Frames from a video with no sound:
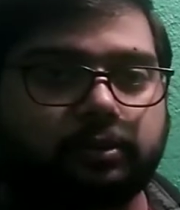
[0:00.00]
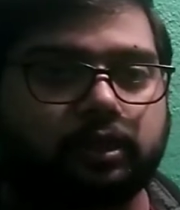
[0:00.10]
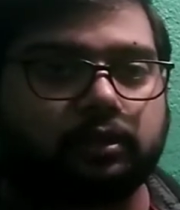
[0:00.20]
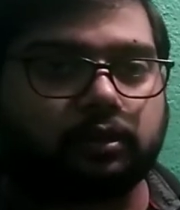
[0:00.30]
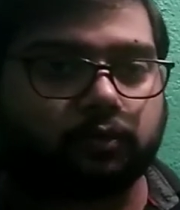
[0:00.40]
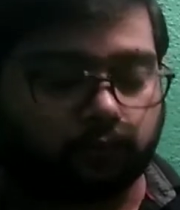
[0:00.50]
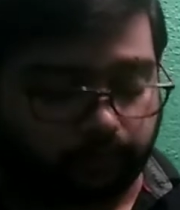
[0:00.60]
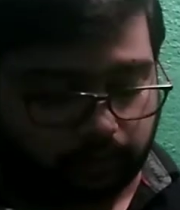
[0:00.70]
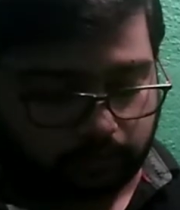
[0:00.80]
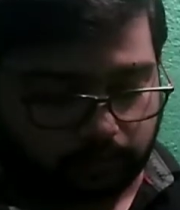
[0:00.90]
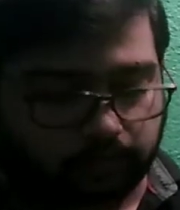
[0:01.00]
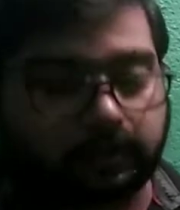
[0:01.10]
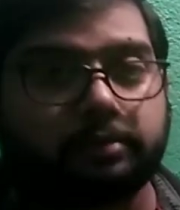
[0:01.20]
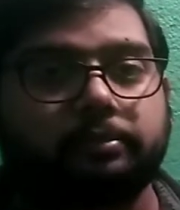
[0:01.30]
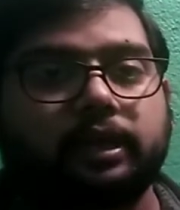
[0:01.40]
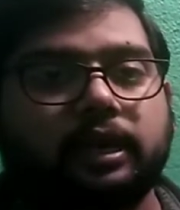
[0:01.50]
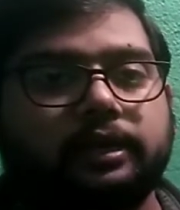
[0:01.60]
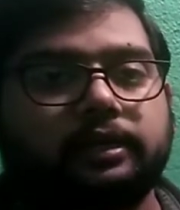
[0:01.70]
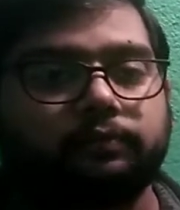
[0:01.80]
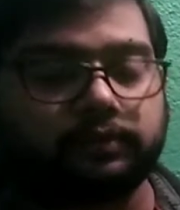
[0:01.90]
me with my mail
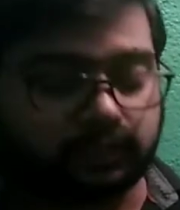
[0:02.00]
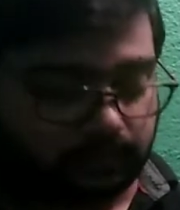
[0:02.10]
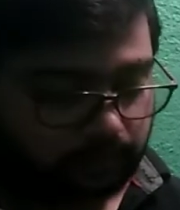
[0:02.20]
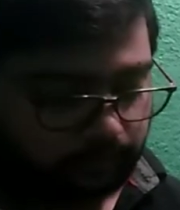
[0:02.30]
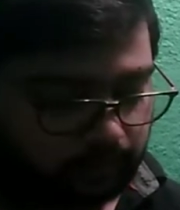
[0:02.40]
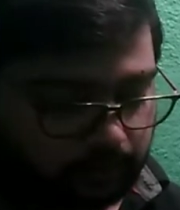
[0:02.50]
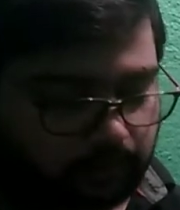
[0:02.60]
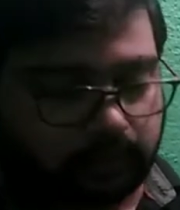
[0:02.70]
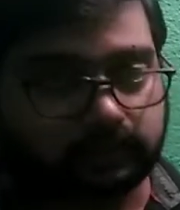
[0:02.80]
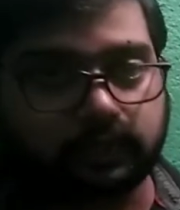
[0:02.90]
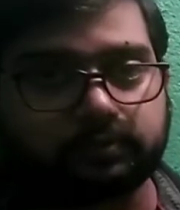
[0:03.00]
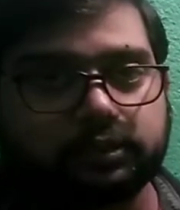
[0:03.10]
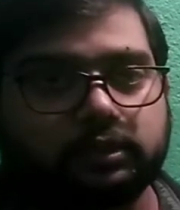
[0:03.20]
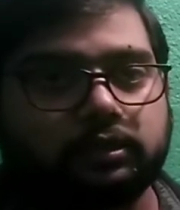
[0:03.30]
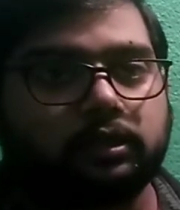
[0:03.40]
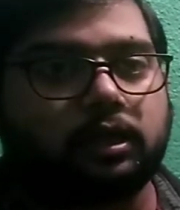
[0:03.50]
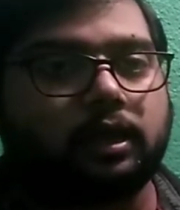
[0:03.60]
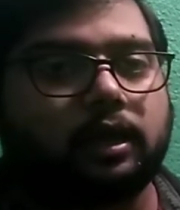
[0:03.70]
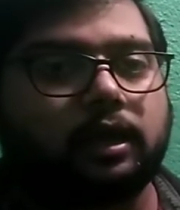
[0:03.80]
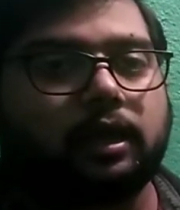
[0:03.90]
ID, which is given in the description,
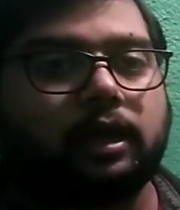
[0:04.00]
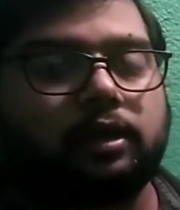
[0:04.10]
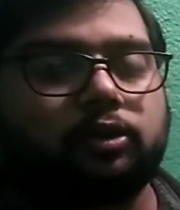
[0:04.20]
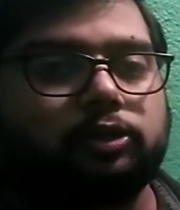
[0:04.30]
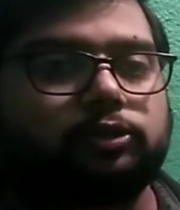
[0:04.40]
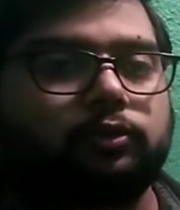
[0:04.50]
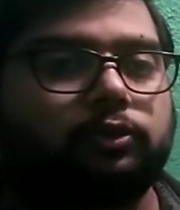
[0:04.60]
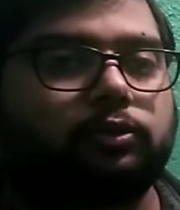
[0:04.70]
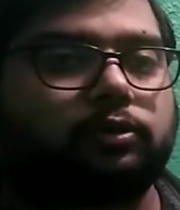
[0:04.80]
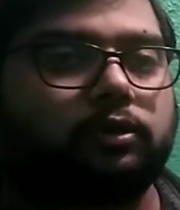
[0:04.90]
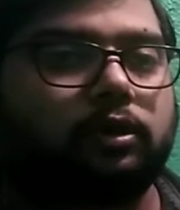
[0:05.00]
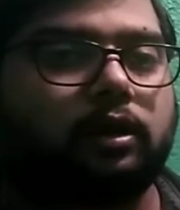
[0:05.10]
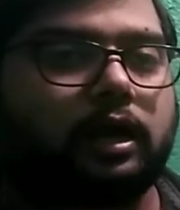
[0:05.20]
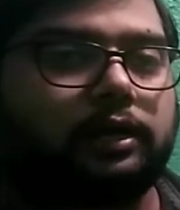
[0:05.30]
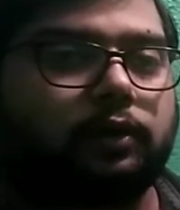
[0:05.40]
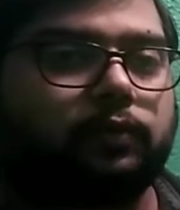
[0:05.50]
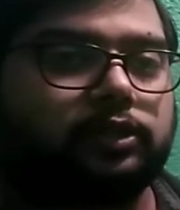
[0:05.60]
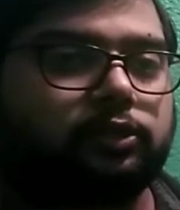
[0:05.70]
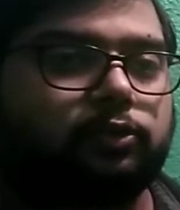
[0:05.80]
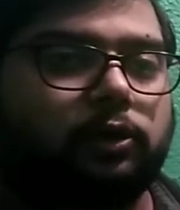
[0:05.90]
and also I
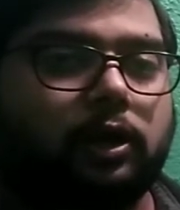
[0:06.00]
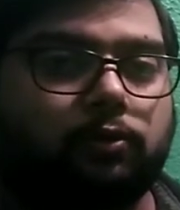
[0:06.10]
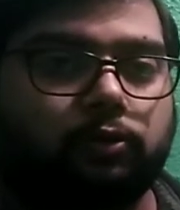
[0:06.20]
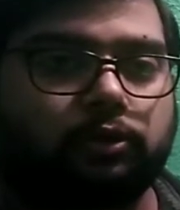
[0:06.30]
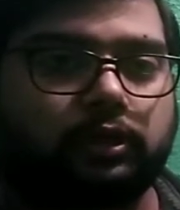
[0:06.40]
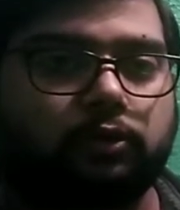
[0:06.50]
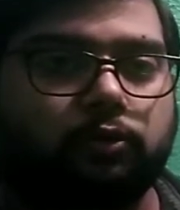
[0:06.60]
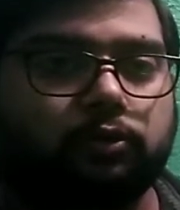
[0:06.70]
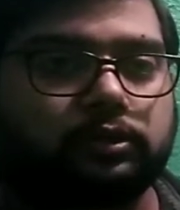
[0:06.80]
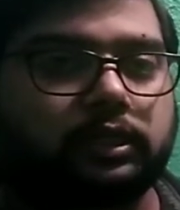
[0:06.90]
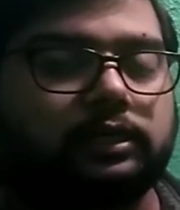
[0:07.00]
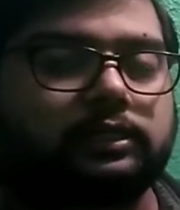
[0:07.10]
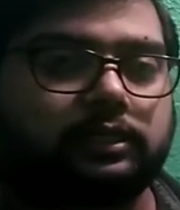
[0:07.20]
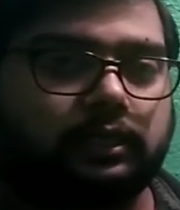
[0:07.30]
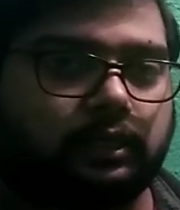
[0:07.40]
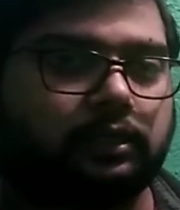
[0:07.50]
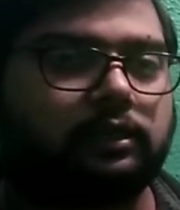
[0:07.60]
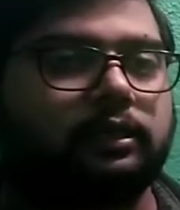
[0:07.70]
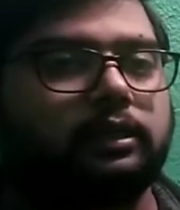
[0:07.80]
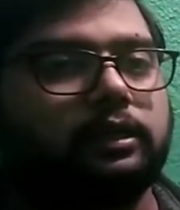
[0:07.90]
request you to download the notes and see
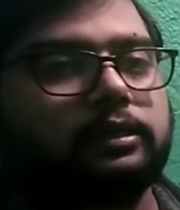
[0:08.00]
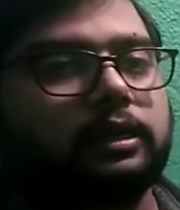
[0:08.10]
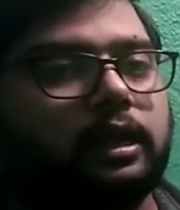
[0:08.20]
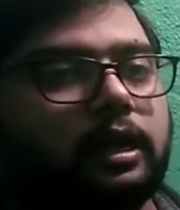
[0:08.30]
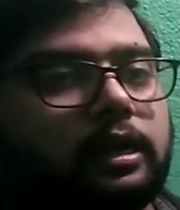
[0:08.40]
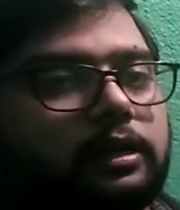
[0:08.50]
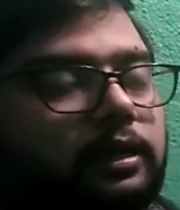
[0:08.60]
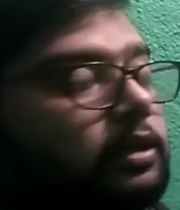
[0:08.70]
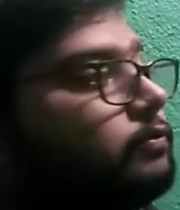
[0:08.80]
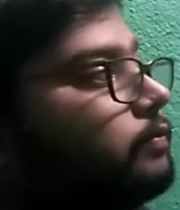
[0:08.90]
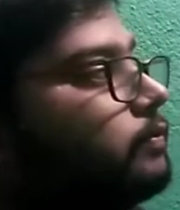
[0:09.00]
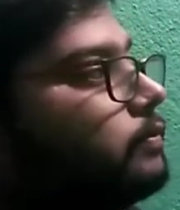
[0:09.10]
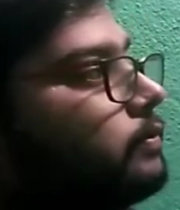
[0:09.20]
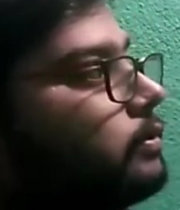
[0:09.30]
it, and if